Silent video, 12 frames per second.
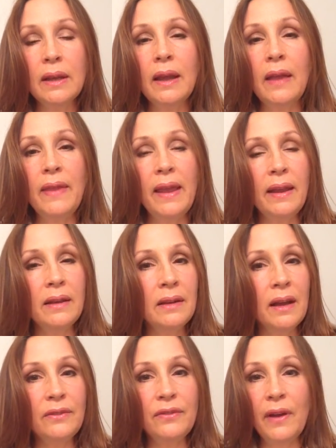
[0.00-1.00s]
and they
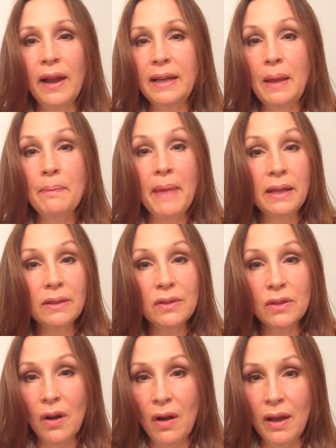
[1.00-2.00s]
cannot find a medical
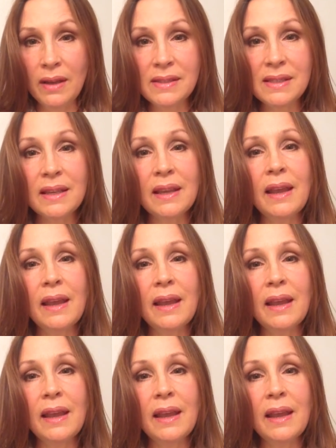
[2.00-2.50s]
cause